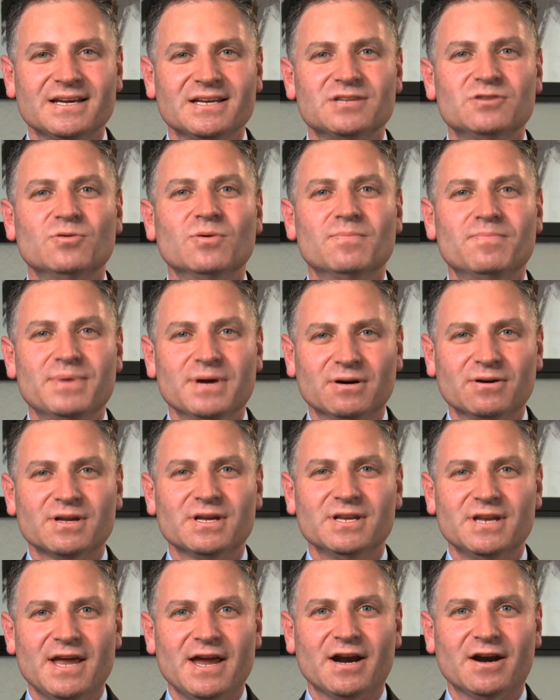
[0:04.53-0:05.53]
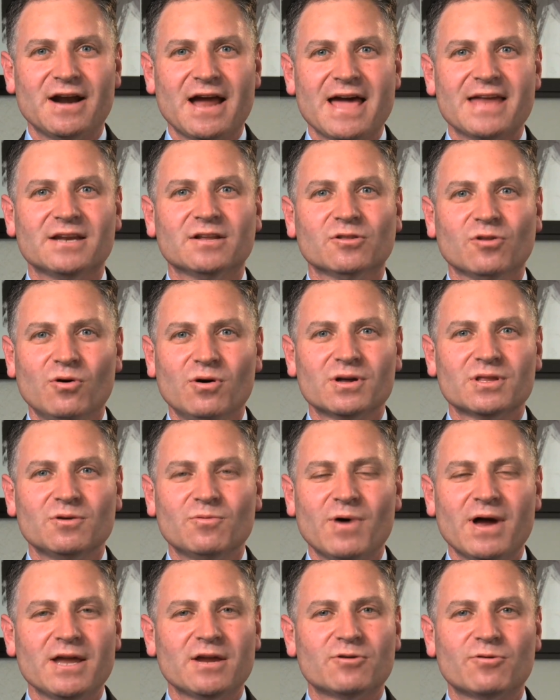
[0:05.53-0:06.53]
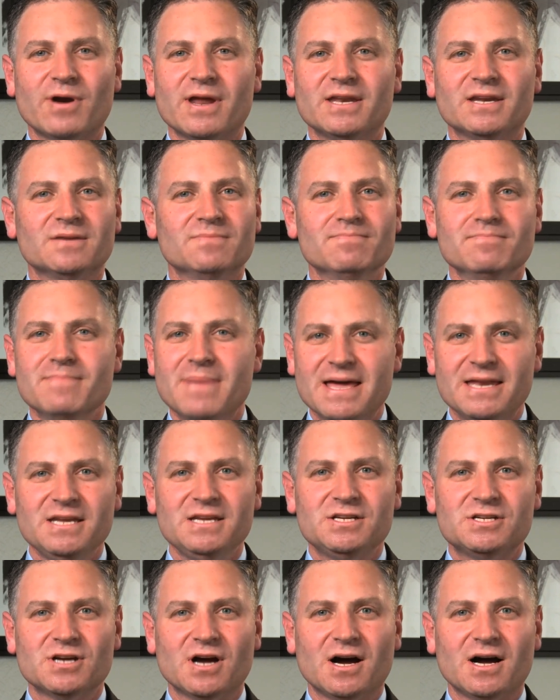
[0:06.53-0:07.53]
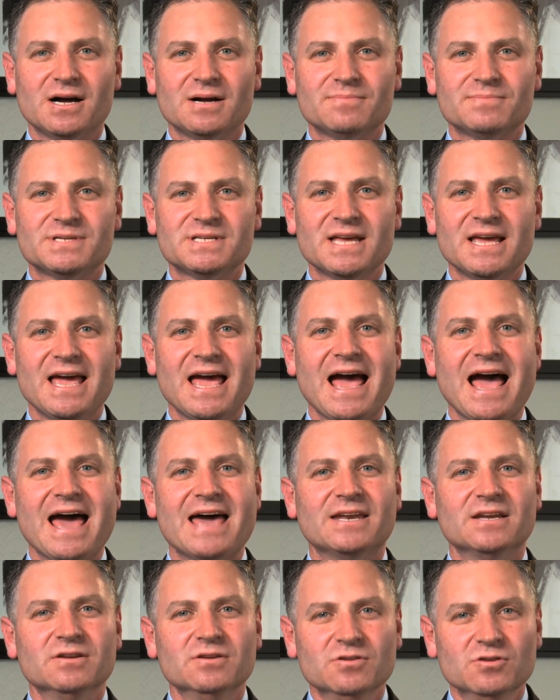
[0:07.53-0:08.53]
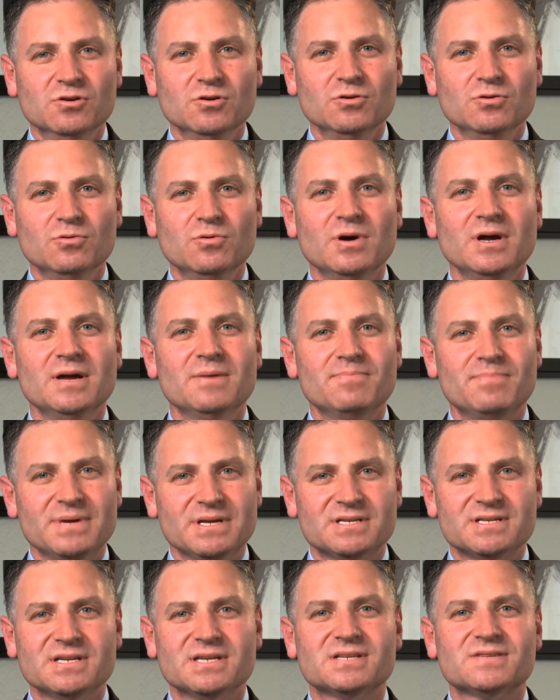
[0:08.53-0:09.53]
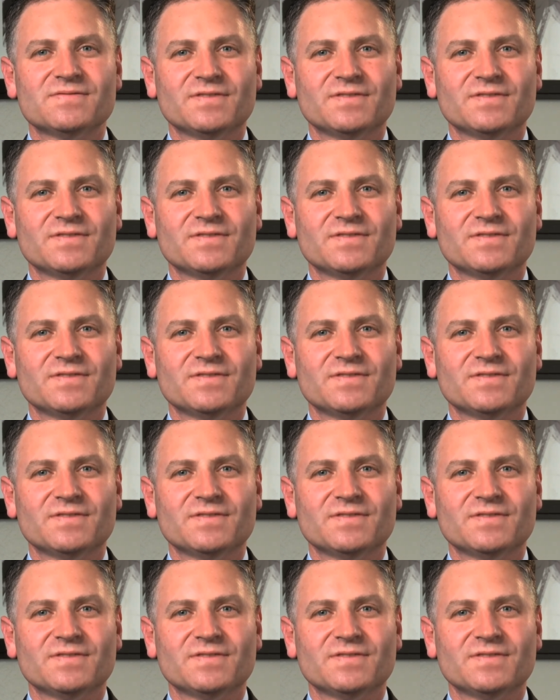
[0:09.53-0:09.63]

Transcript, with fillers: to a billionaire, and along the way created many jobs and a new business